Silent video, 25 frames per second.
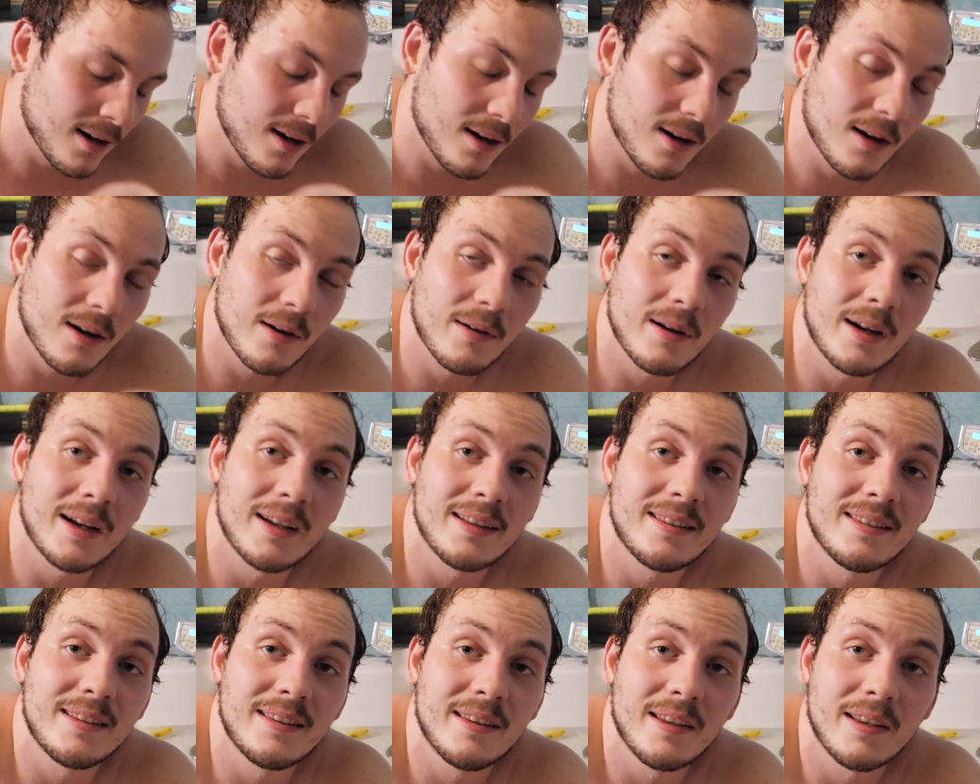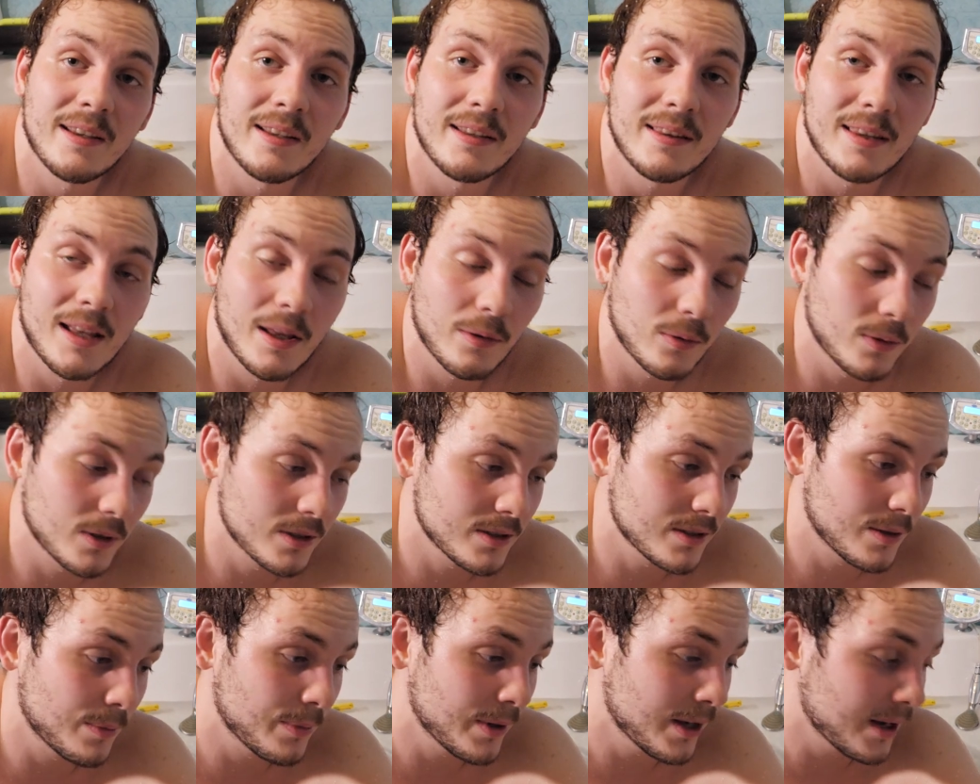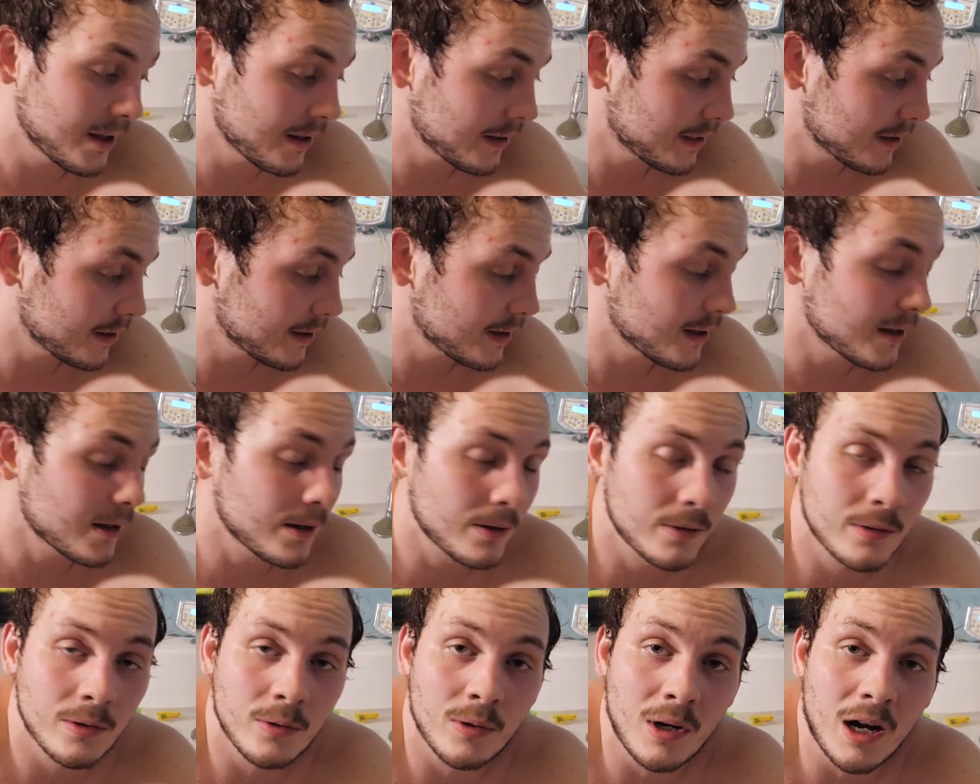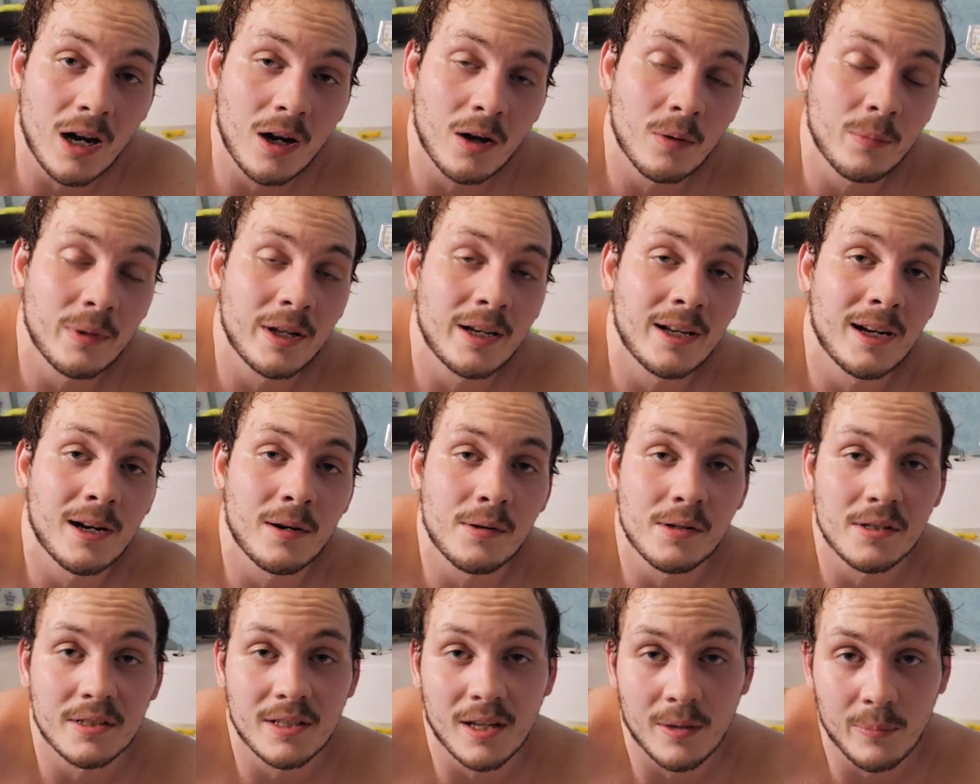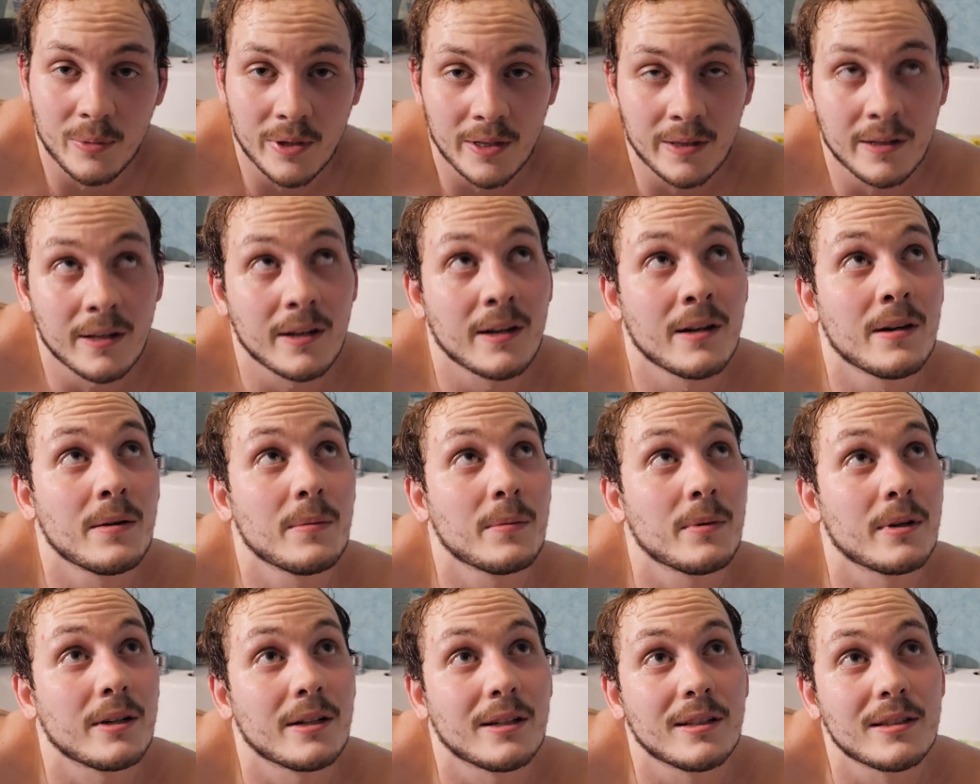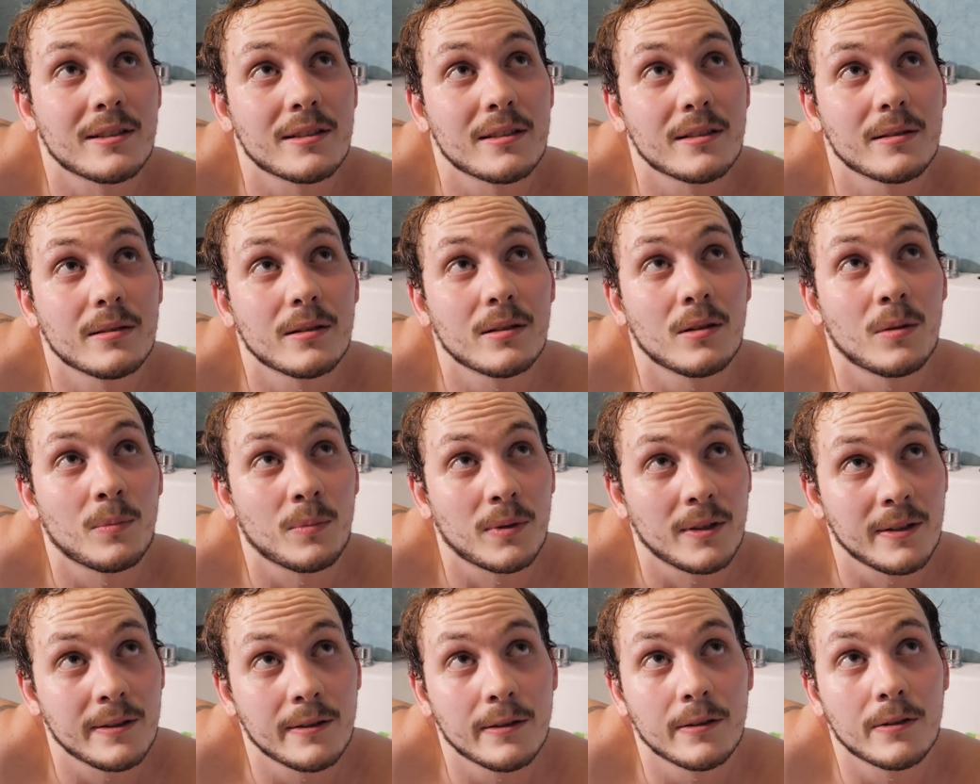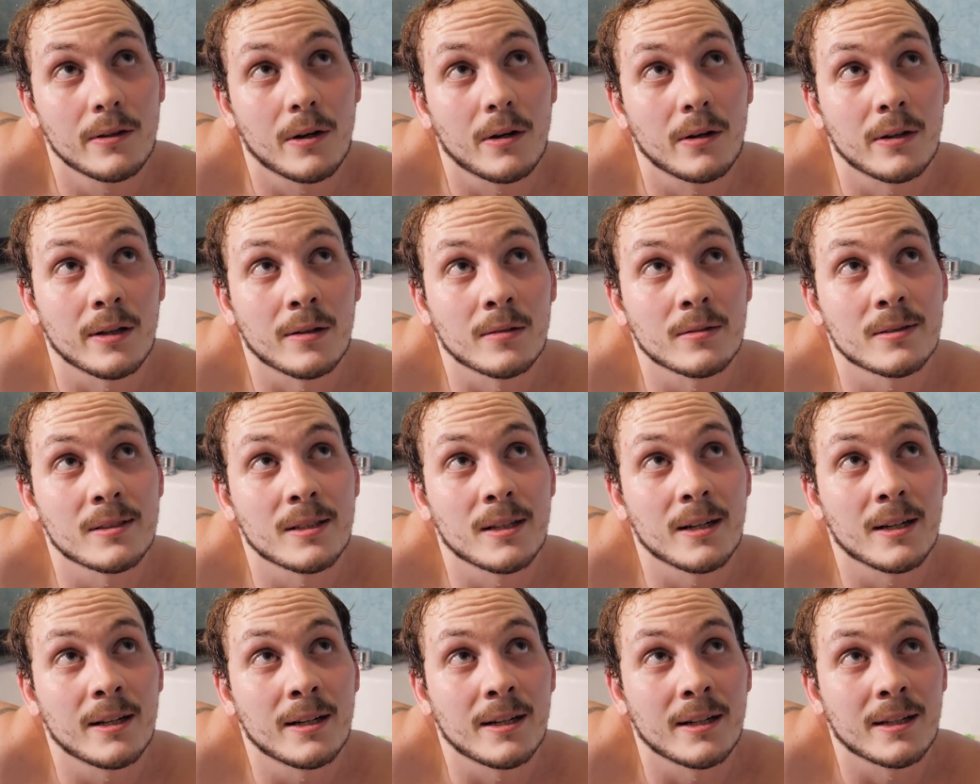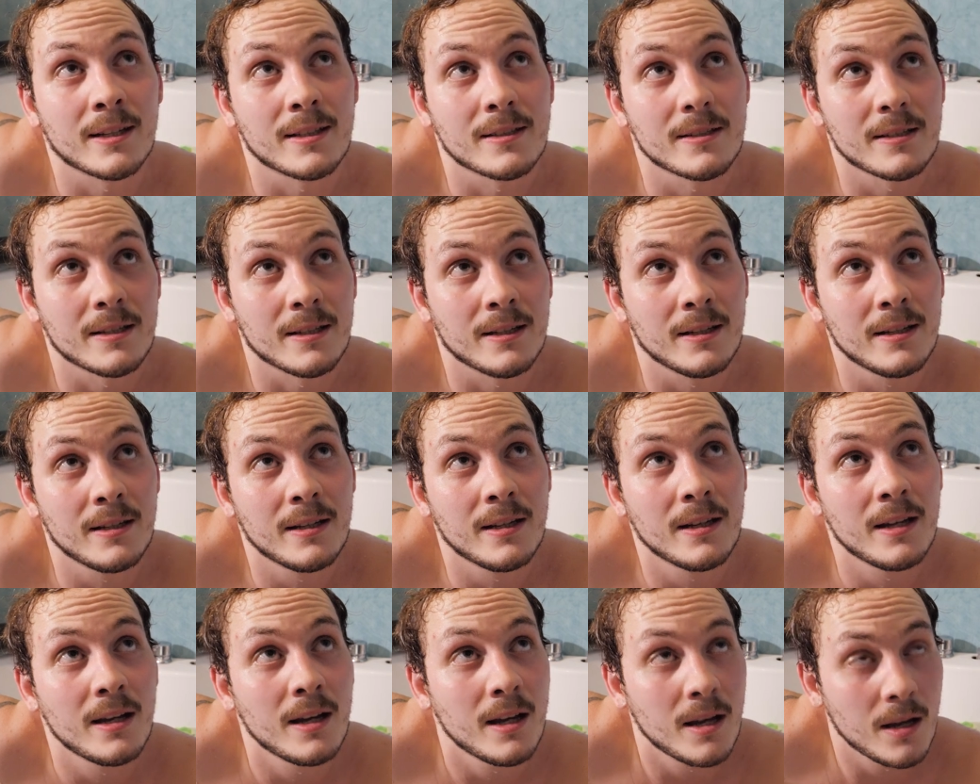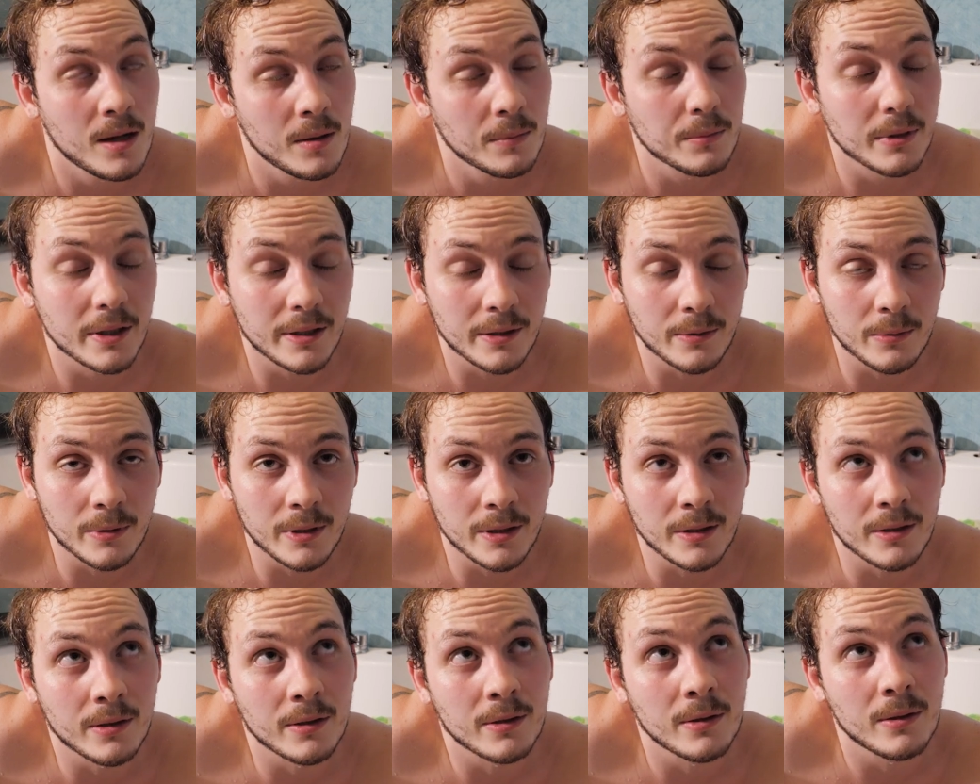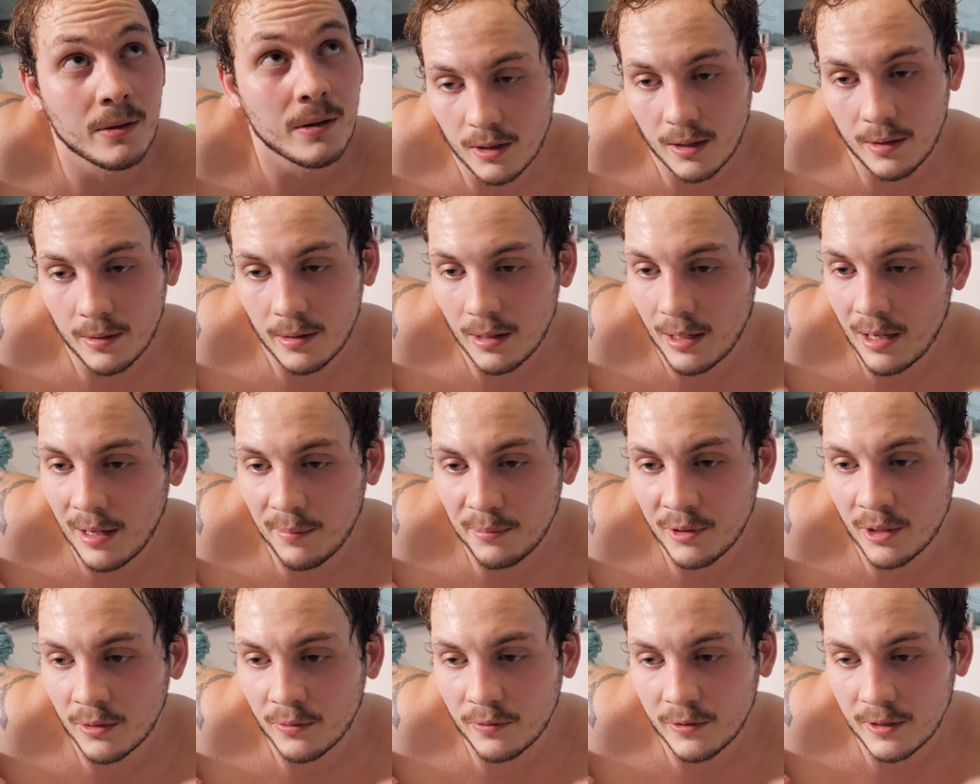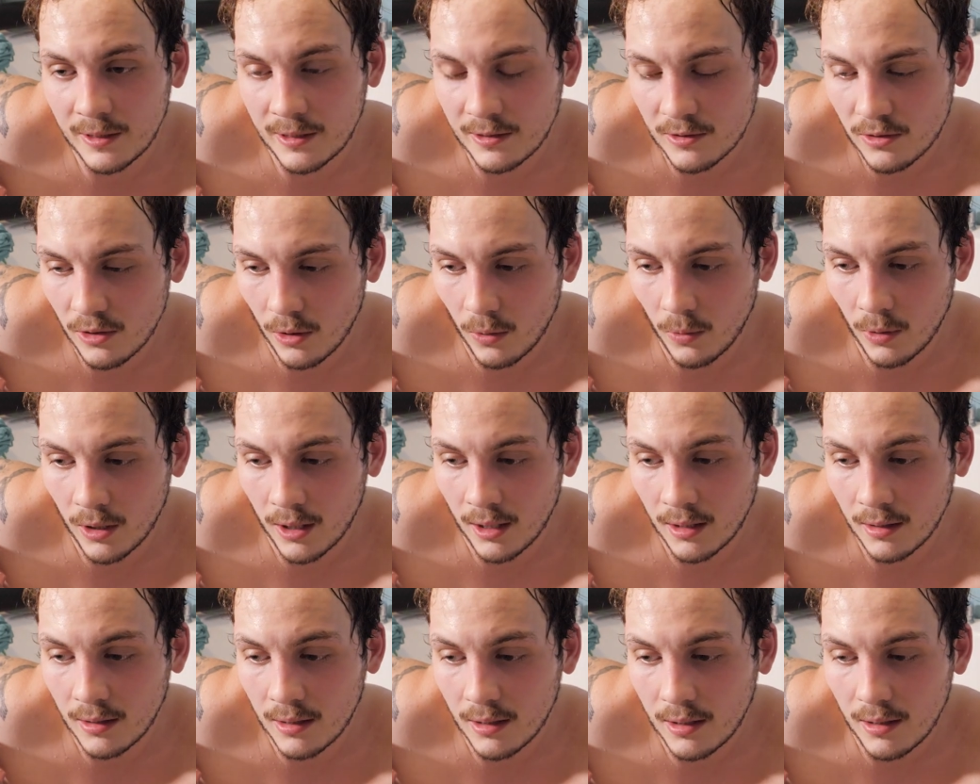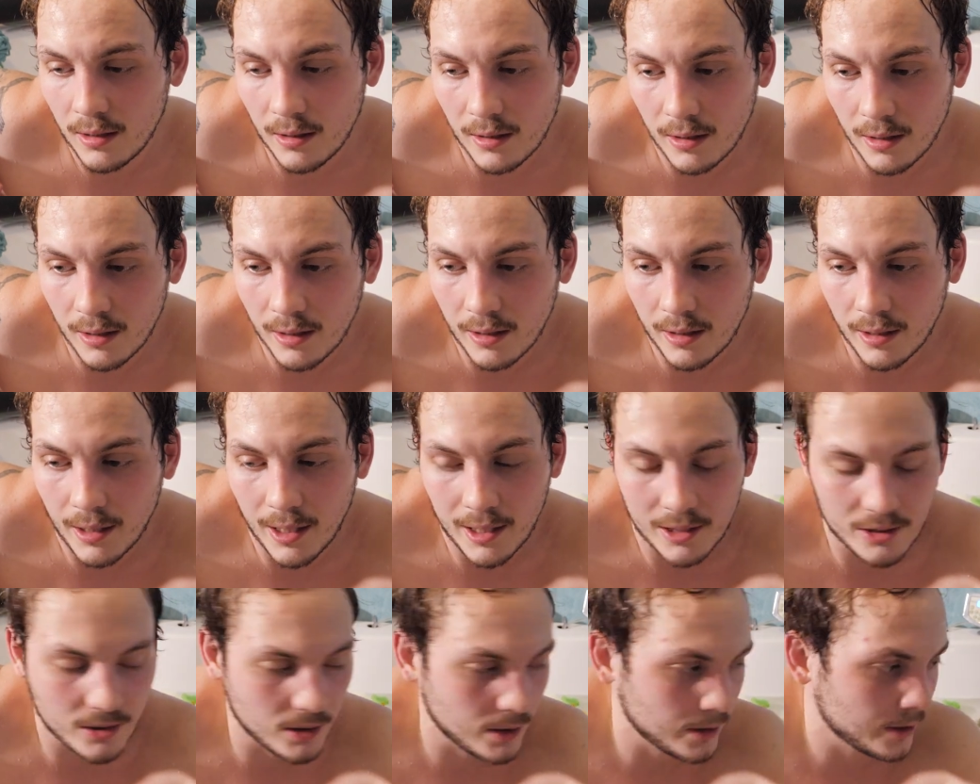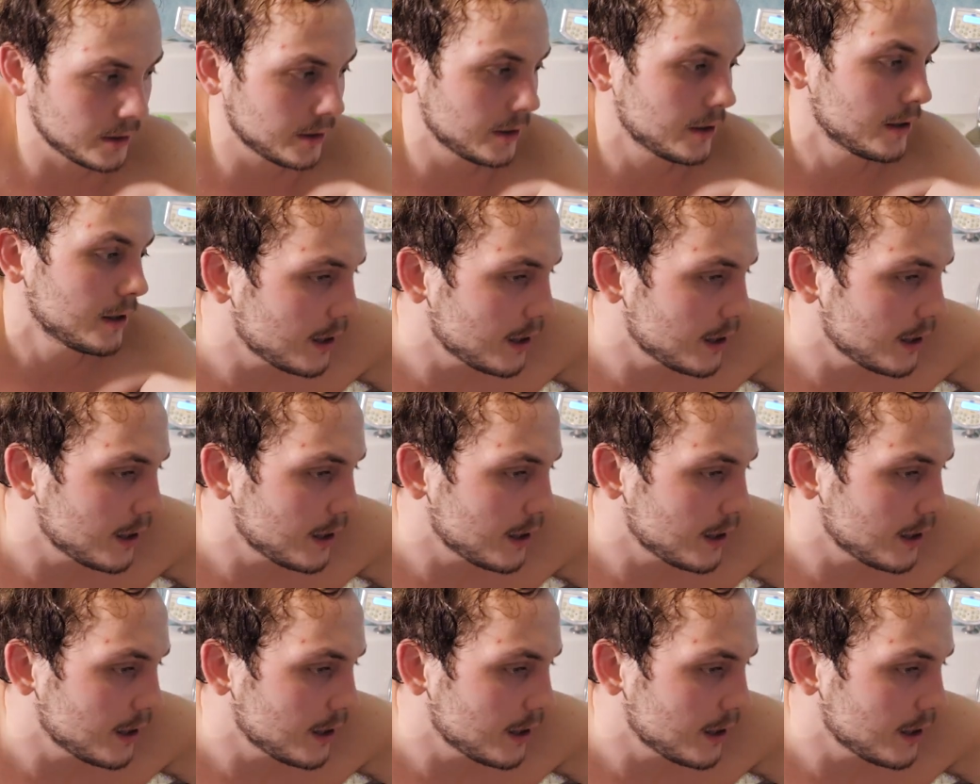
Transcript: Alright, that was the bath. I don't know how many hours I've been here, but it's completely dark outside. I can see by the window. I'm not feeling so well, actually.